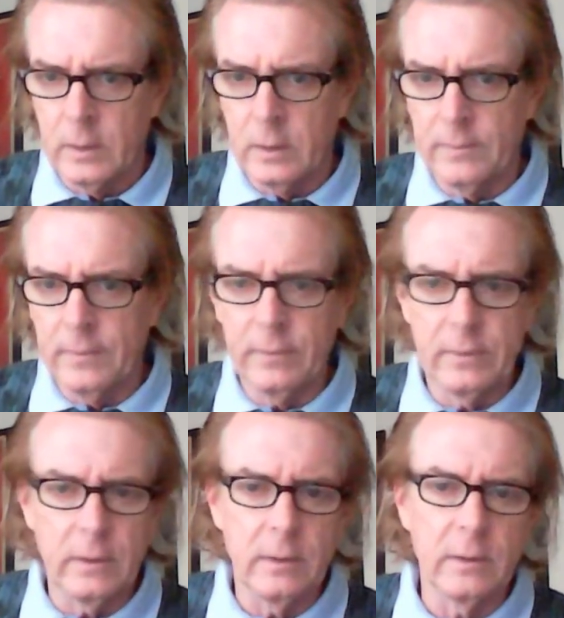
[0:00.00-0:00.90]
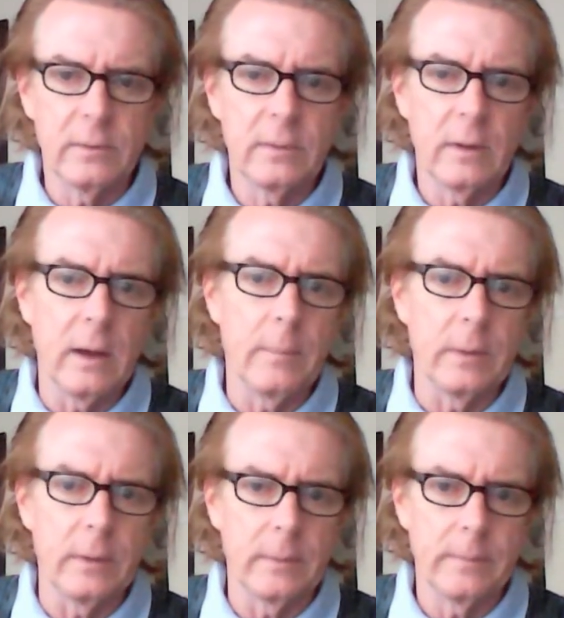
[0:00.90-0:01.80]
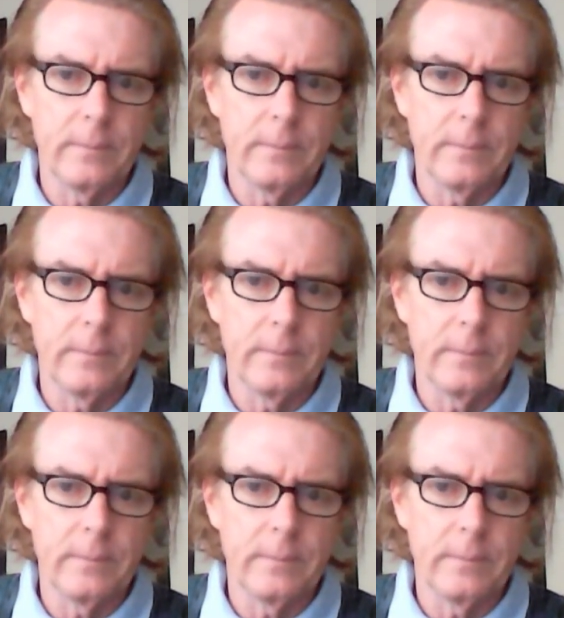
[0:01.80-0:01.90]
of everything that's happening.